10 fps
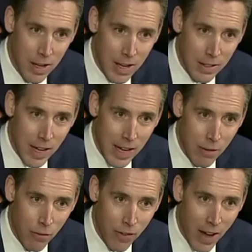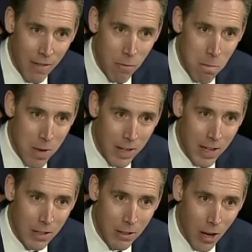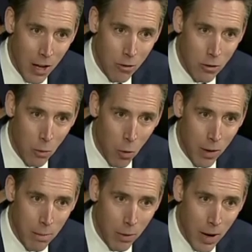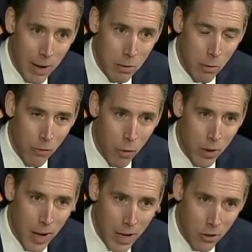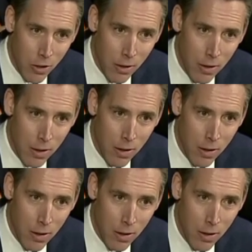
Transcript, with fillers: has taken $5 million or more in bribes from a foreign nation.